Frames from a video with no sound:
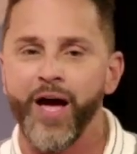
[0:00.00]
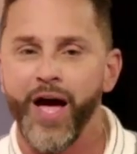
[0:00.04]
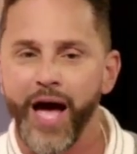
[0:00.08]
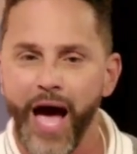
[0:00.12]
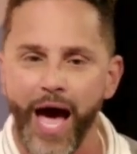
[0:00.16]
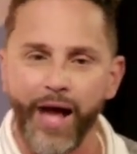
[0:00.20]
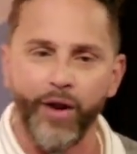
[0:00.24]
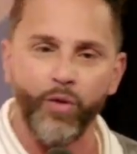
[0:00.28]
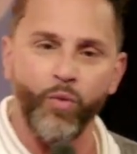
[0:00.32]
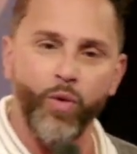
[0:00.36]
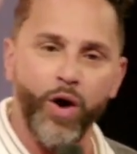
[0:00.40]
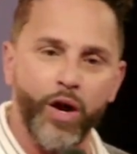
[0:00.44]

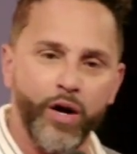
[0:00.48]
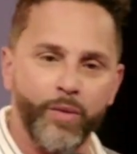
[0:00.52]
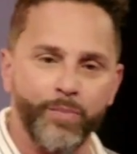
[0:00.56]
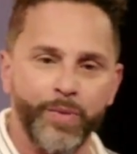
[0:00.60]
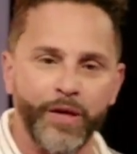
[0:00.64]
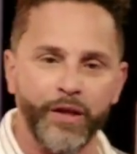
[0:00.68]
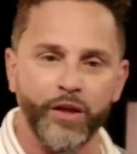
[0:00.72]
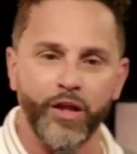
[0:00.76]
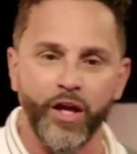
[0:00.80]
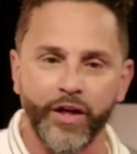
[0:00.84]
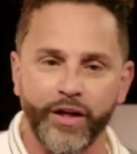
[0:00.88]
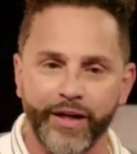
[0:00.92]
I don't want her to
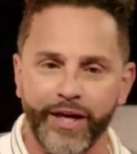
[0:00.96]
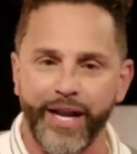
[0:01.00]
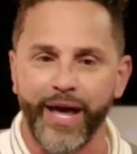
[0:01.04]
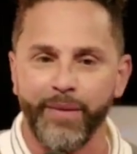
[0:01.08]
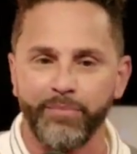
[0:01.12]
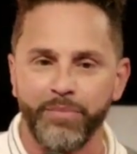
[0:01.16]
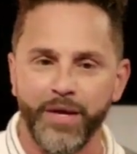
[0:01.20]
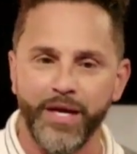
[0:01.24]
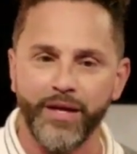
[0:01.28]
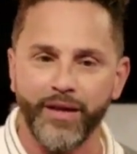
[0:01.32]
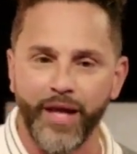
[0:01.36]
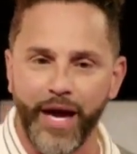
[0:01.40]
be looking at
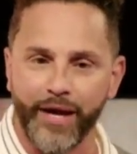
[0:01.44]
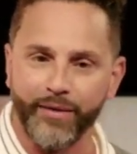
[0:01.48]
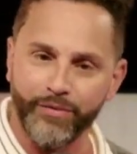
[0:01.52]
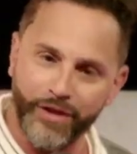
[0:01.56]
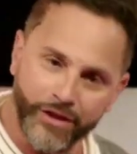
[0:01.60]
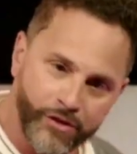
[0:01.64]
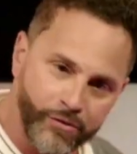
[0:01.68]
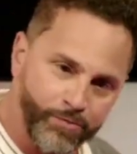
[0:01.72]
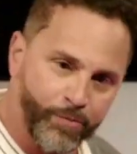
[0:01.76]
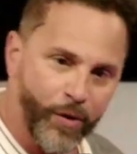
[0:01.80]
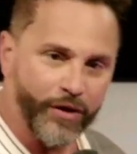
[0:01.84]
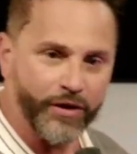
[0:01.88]
me like
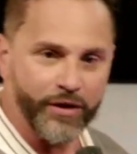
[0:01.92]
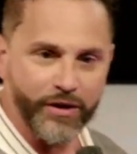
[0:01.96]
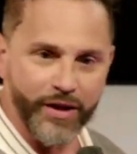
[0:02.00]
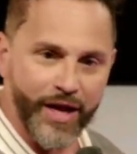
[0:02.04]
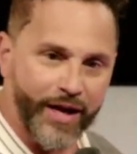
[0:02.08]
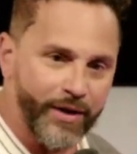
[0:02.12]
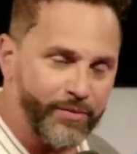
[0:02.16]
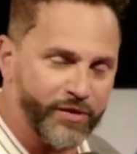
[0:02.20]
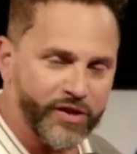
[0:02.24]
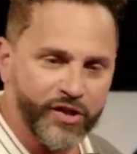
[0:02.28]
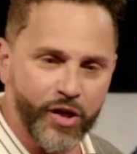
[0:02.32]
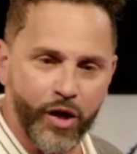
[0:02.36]
this brother
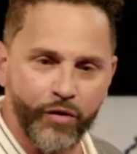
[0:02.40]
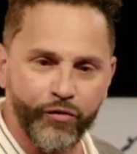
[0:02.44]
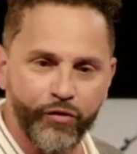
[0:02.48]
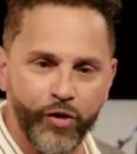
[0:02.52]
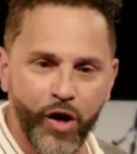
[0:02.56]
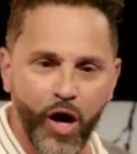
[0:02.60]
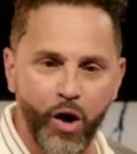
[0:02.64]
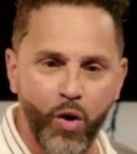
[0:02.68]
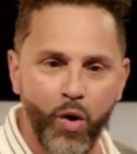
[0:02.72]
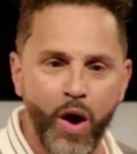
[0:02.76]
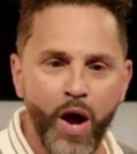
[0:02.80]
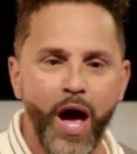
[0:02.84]
let himself
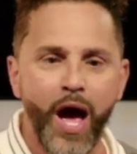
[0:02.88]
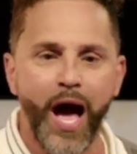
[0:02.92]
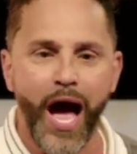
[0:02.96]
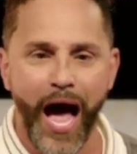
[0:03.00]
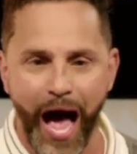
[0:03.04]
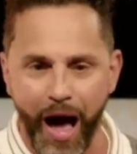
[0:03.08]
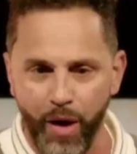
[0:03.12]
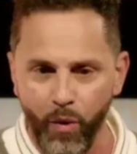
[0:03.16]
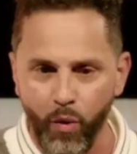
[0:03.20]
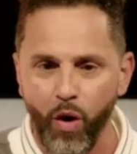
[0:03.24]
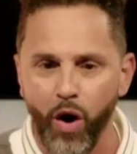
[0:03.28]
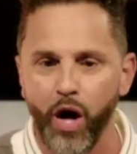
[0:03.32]
go.
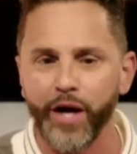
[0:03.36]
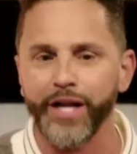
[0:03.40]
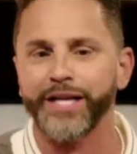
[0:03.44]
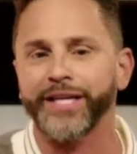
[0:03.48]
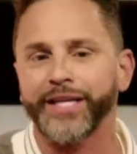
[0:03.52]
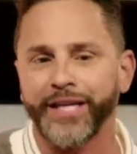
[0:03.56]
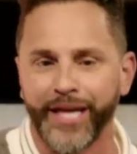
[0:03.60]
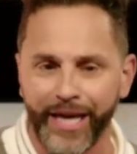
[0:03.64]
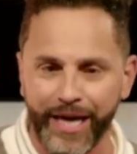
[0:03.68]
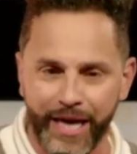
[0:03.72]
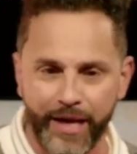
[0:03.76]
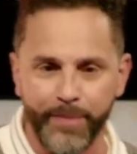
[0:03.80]
I want
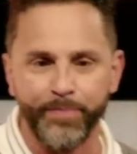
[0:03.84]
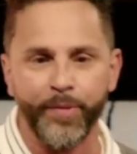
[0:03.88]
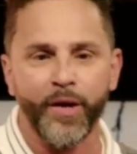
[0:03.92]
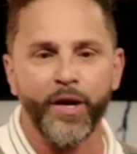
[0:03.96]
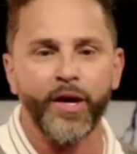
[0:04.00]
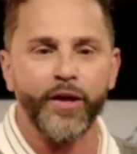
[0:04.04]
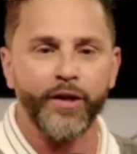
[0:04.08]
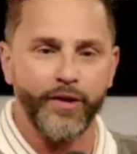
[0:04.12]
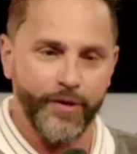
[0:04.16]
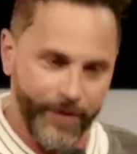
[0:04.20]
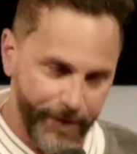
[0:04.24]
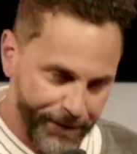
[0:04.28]
to
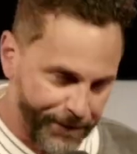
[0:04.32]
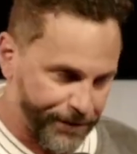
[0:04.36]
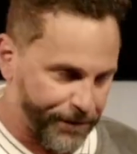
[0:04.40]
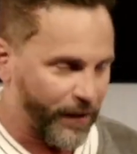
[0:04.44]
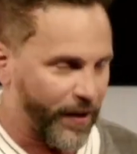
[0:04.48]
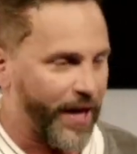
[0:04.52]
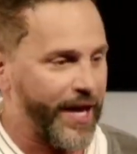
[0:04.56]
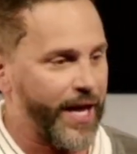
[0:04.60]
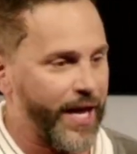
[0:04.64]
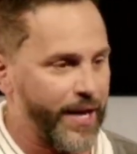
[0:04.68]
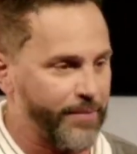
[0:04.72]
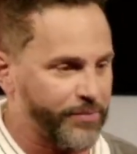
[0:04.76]
keep the
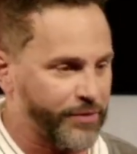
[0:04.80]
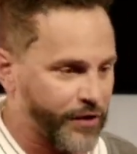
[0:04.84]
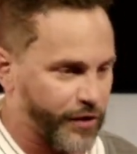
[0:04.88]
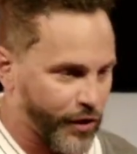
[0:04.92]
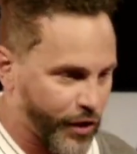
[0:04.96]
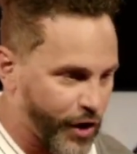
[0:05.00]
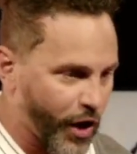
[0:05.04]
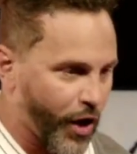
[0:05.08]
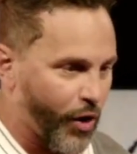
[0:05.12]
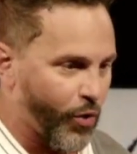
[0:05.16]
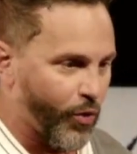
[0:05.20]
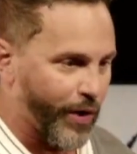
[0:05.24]
flames
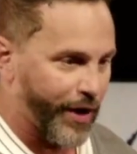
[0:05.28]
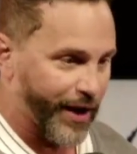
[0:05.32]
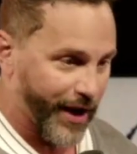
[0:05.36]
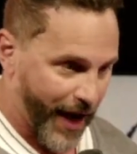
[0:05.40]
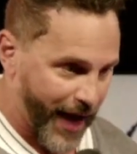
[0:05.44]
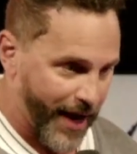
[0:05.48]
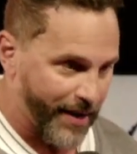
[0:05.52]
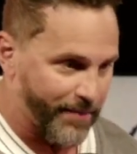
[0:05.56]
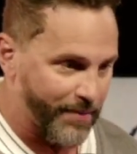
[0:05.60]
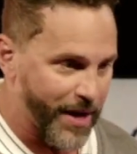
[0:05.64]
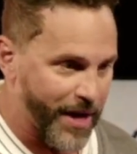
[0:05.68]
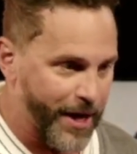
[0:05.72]
going.
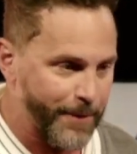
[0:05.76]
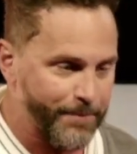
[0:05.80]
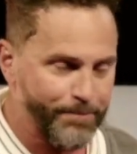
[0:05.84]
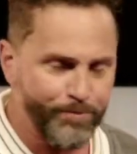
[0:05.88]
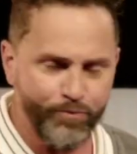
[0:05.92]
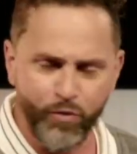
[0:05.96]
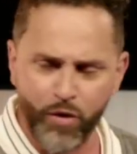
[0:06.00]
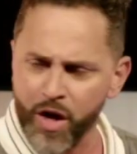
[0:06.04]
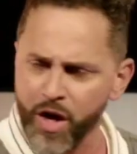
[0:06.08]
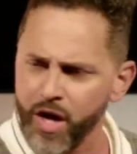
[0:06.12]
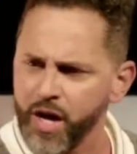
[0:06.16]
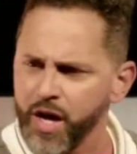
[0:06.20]
Amen?
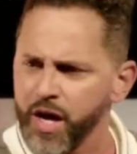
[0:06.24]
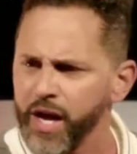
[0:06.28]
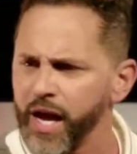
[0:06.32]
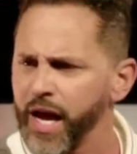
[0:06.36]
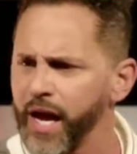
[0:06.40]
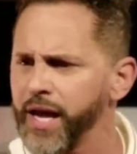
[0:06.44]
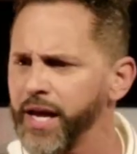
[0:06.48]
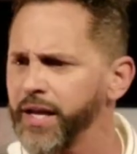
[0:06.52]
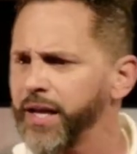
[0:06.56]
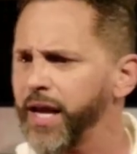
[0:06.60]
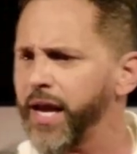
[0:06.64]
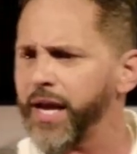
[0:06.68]

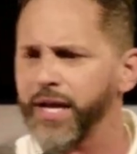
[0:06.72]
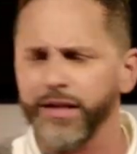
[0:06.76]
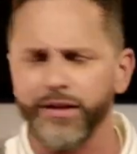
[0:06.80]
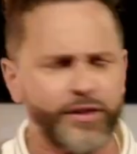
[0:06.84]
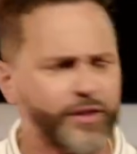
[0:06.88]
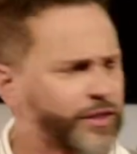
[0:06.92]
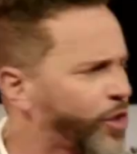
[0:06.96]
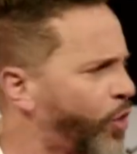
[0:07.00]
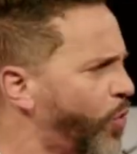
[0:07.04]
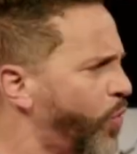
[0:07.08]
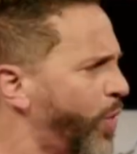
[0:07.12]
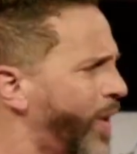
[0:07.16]
And
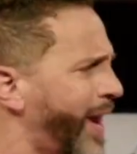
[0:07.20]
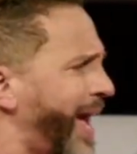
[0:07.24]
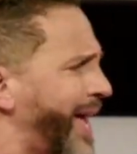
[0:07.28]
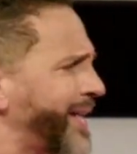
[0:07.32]
so what